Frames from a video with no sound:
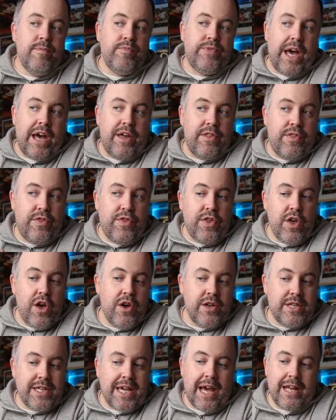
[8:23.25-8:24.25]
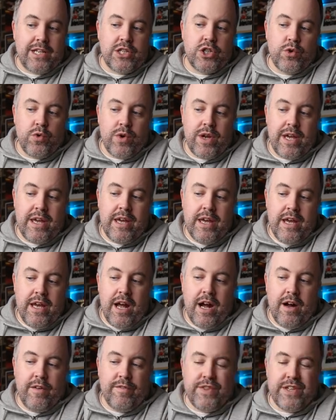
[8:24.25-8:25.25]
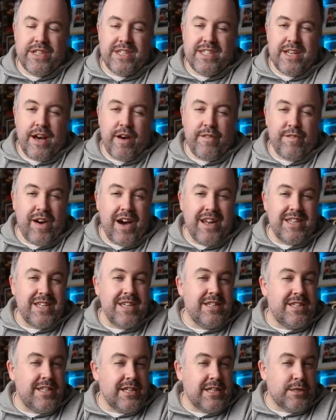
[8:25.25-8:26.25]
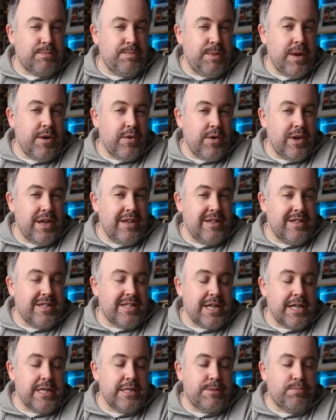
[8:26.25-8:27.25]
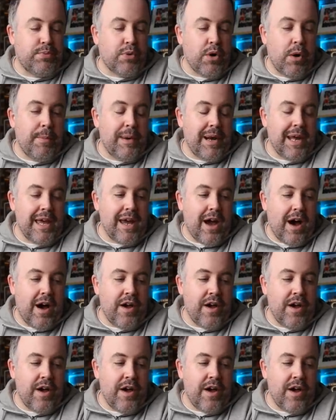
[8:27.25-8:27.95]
that third category of the stuff I didn't experience is probably,